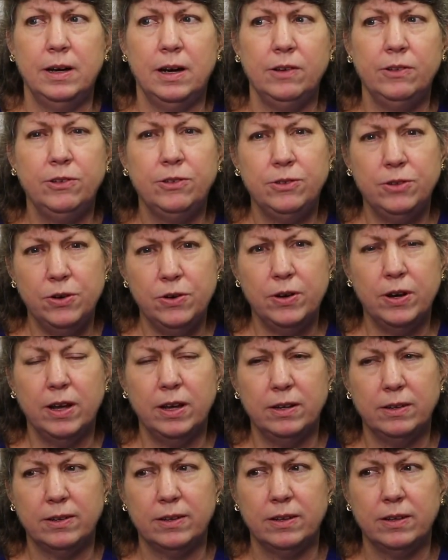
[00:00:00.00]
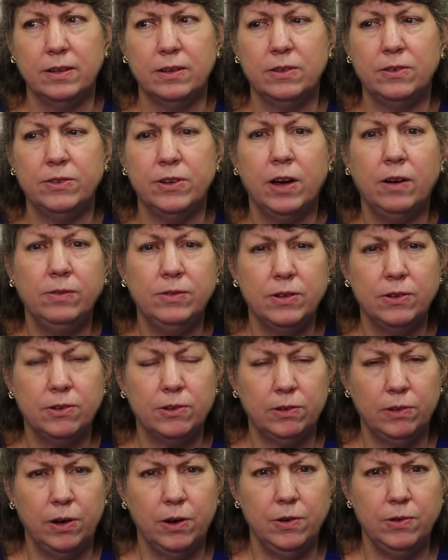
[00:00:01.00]
a student
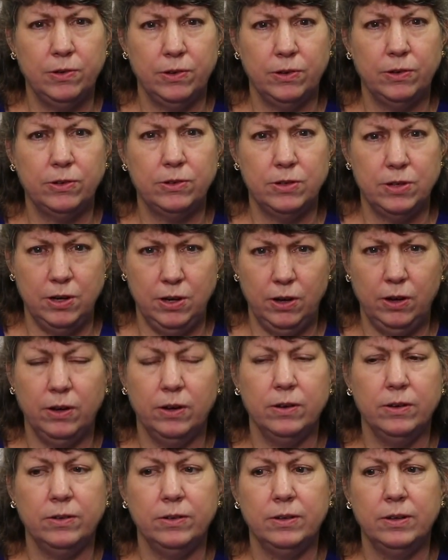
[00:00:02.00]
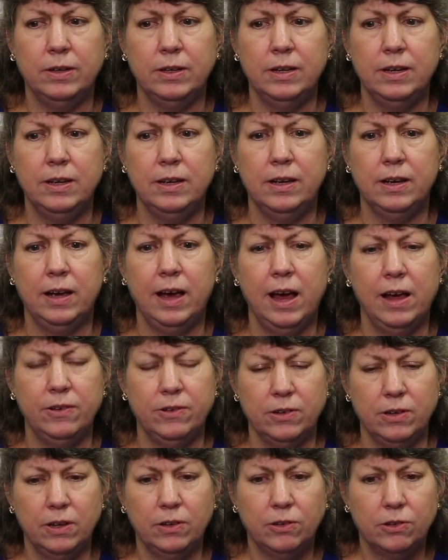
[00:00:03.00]
self-discloses to you
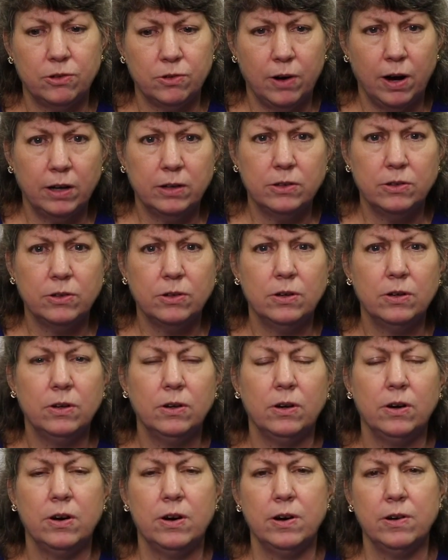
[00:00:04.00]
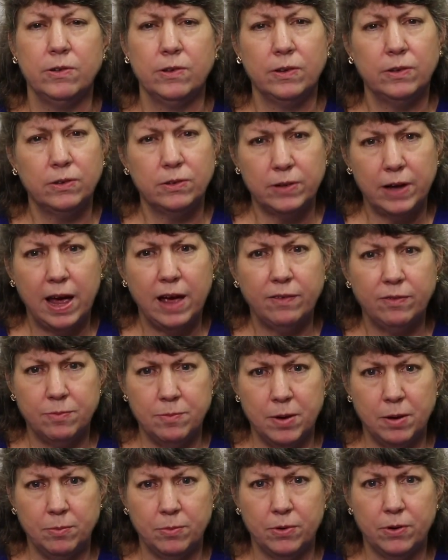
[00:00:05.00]
as an instructor or as a staff
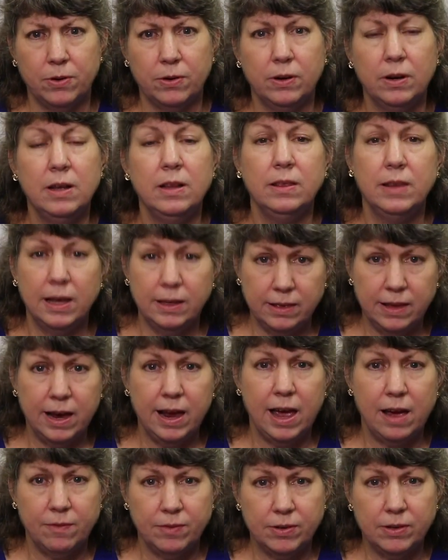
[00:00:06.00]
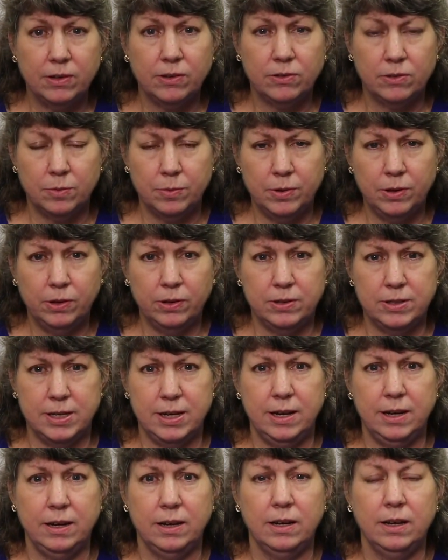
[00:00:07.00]
member that they have a
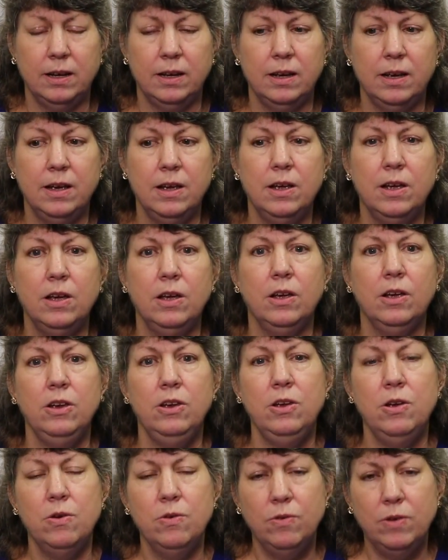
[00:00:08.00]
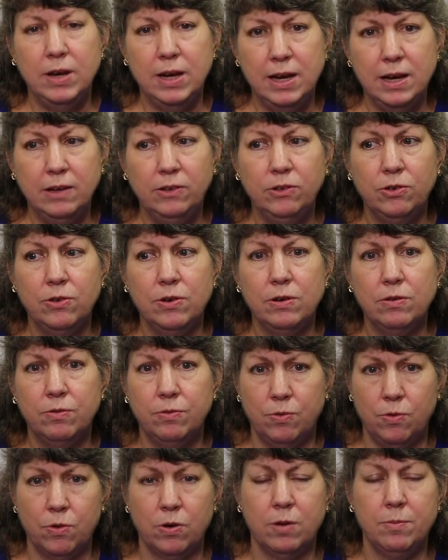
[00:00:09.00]
disability, you need to
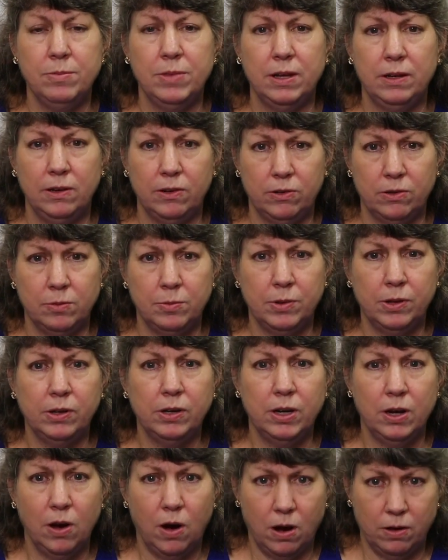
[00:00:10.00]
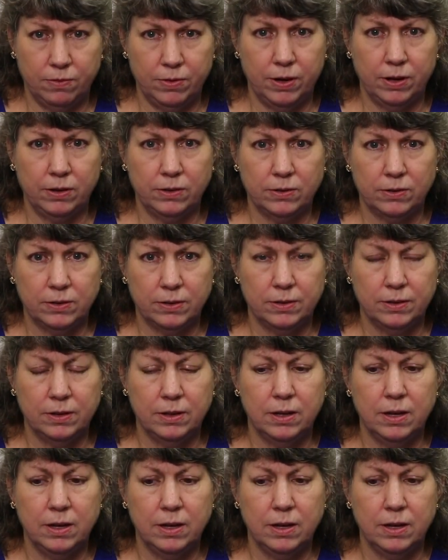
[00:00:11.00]
inform the disability office.